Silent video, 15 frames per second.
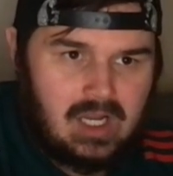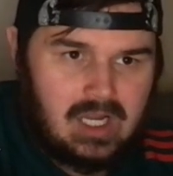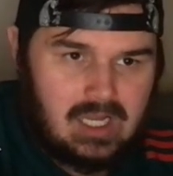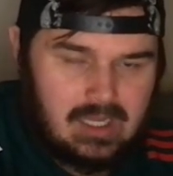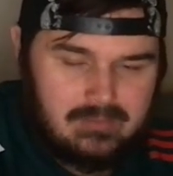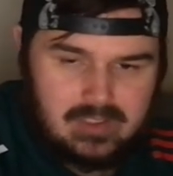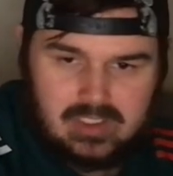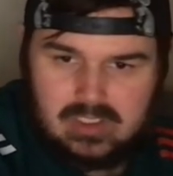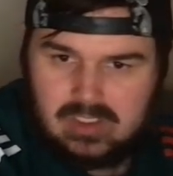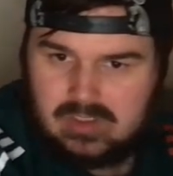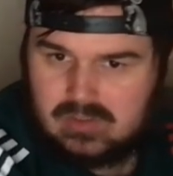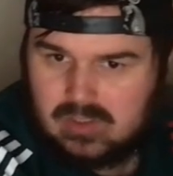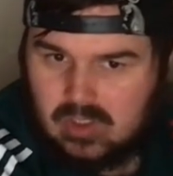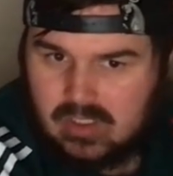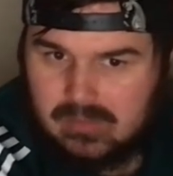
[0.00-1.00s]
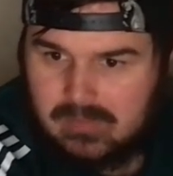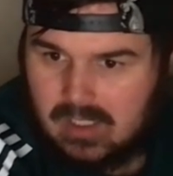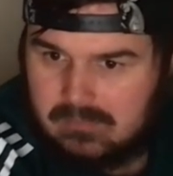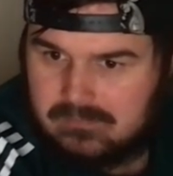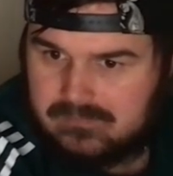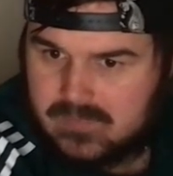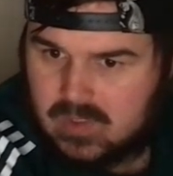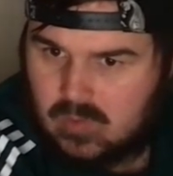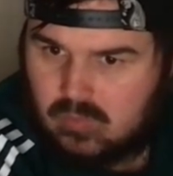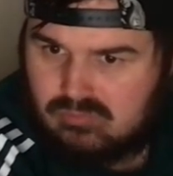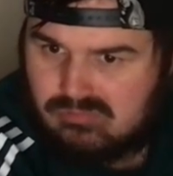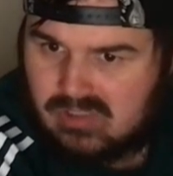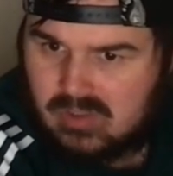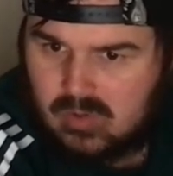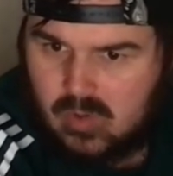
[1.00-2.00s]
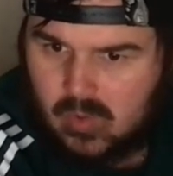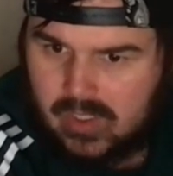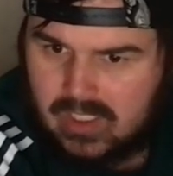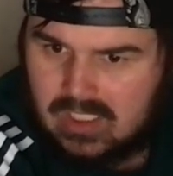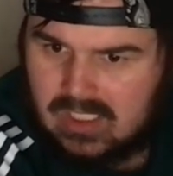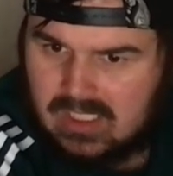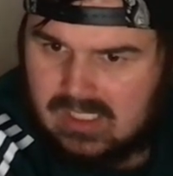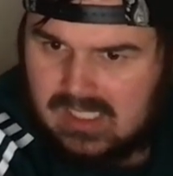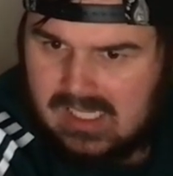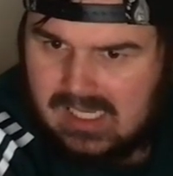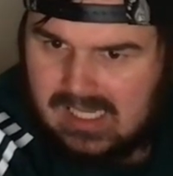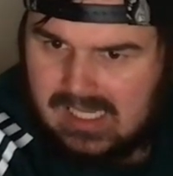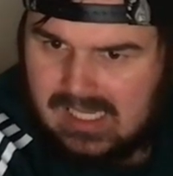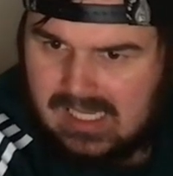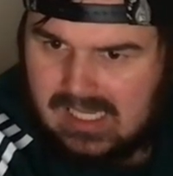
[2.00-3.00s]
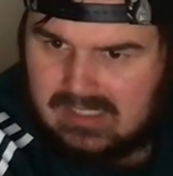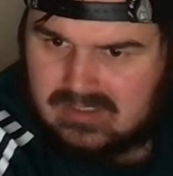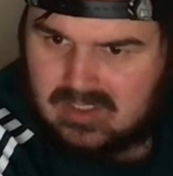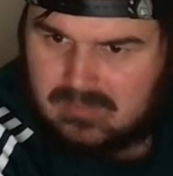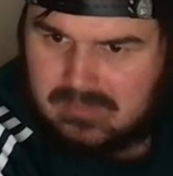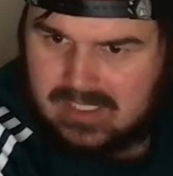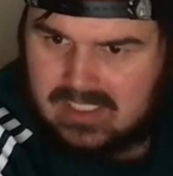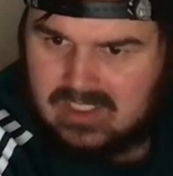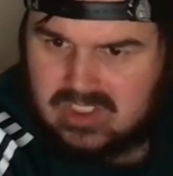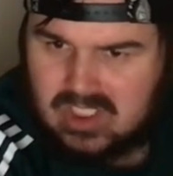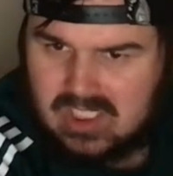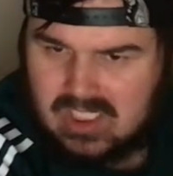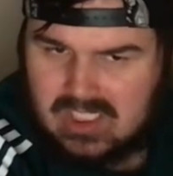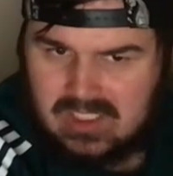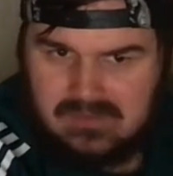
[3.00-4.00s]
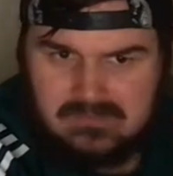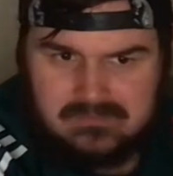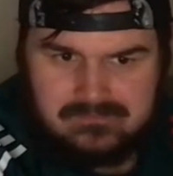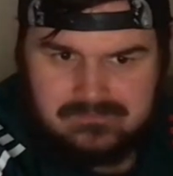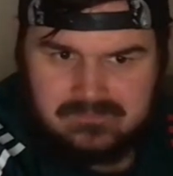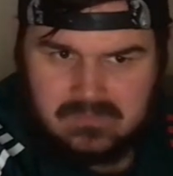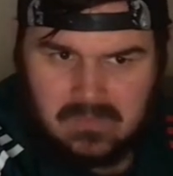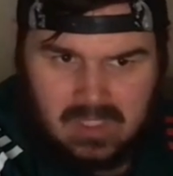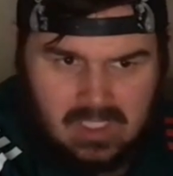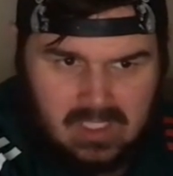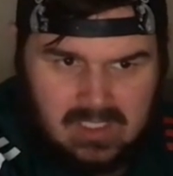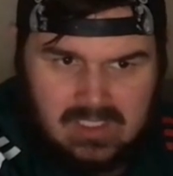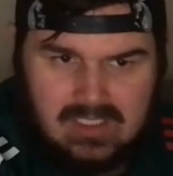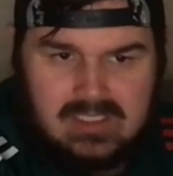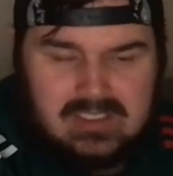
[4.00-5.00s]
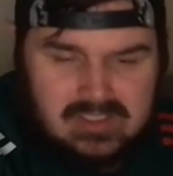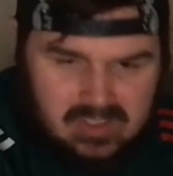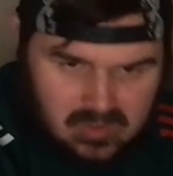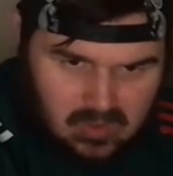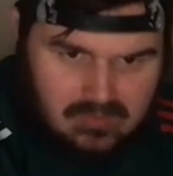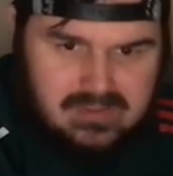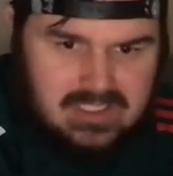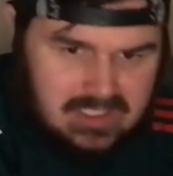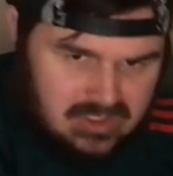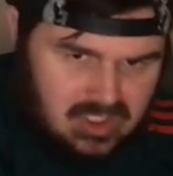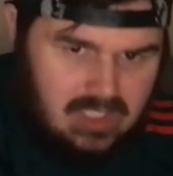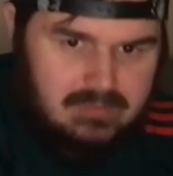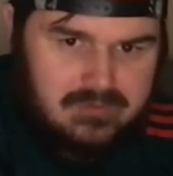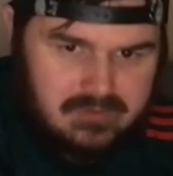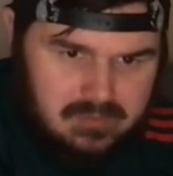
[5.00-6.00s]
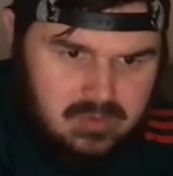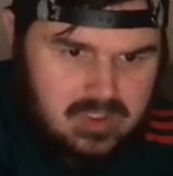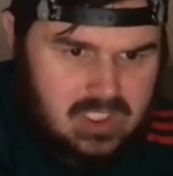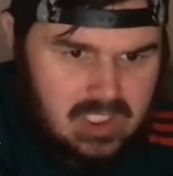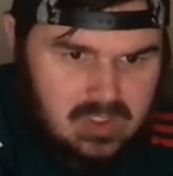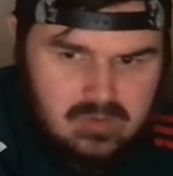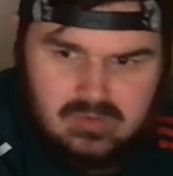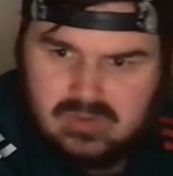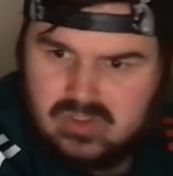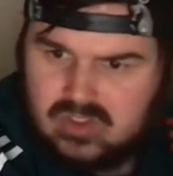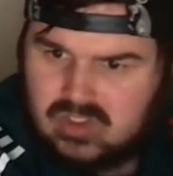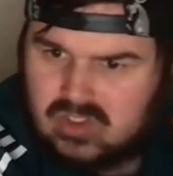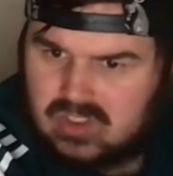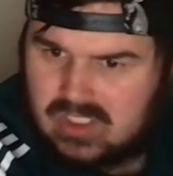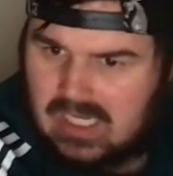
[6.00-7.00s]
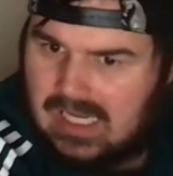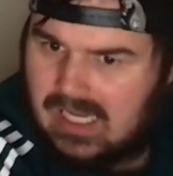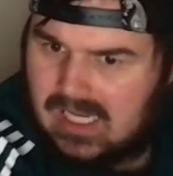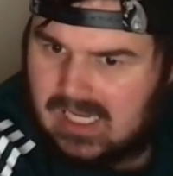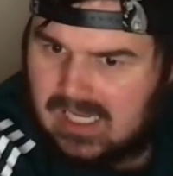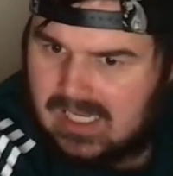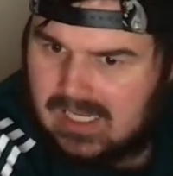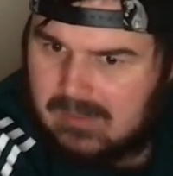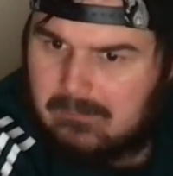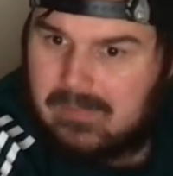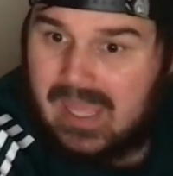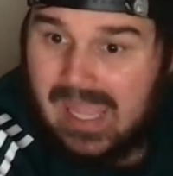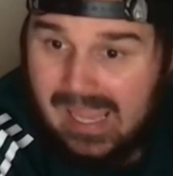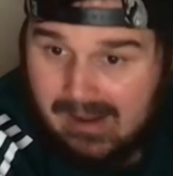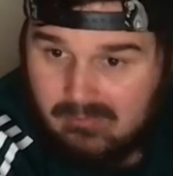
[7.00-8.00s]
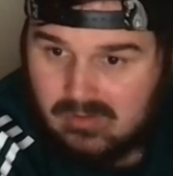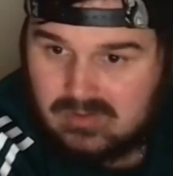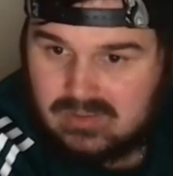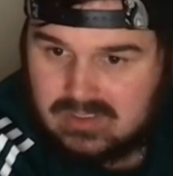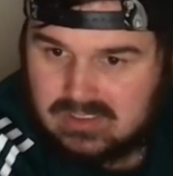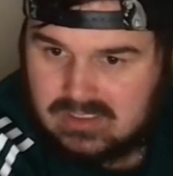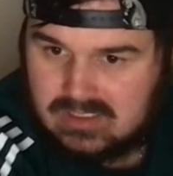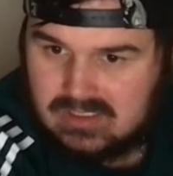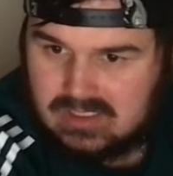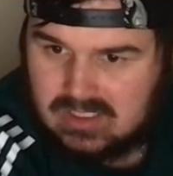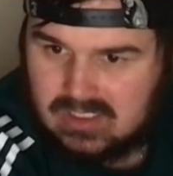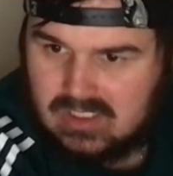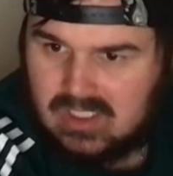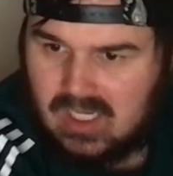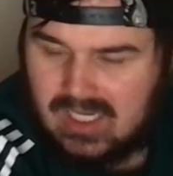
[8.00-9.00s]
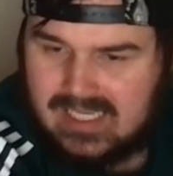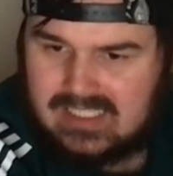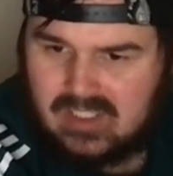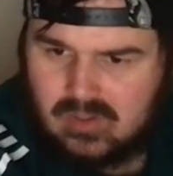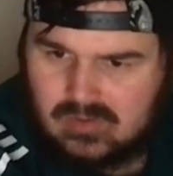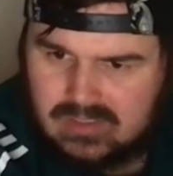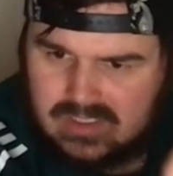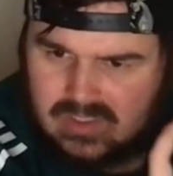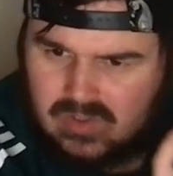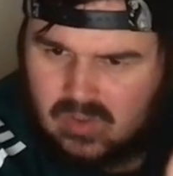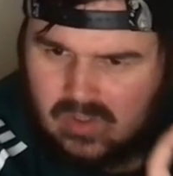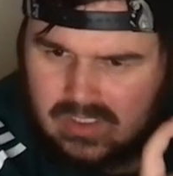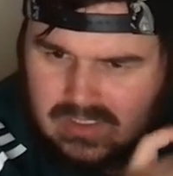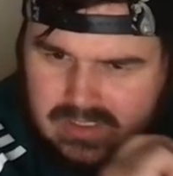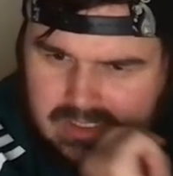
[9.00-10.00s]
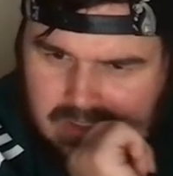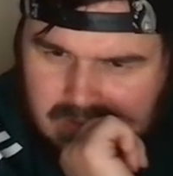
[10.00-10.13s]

uh, I'm going to look him up real quick. Uh, so, manager, so obviously a German football coach, uh, parents. Okay, no, it's not.